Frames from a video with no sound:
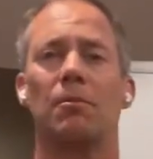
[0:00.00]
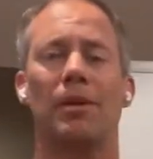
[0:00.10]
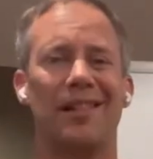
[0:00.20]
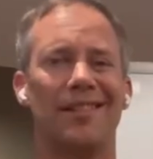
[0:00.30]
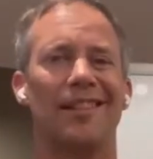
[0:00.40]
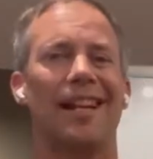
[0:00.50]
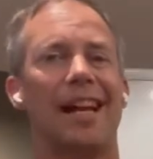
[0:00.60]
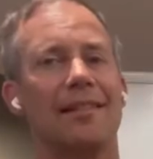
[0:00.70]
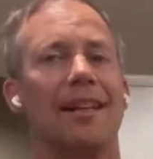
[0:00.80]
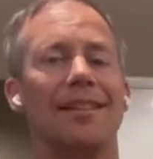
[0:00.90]
Basically, it
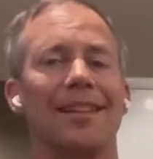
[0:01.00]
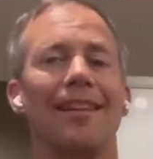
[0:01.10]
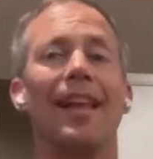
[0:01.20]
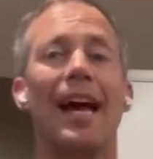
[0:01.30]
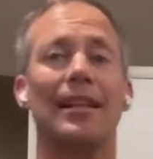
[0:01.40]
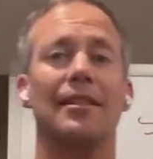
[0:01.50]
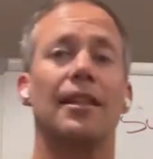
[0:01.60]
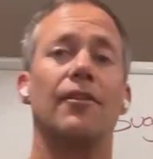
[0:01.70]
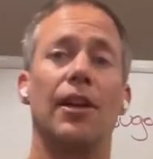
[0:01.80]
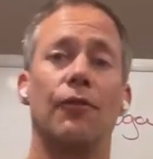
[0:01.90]
acts as a
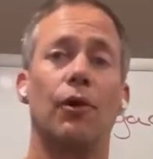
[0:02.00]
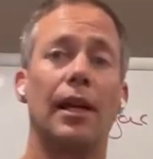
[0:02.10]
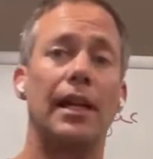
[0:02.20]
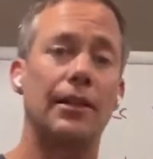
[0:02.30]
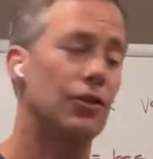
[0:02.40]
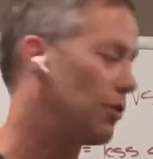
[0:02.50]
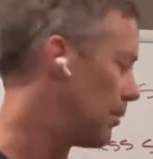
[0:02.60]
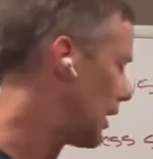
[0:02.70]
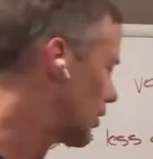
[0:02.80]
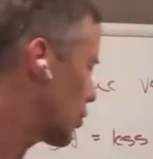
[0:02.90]
laxative if we eat too much.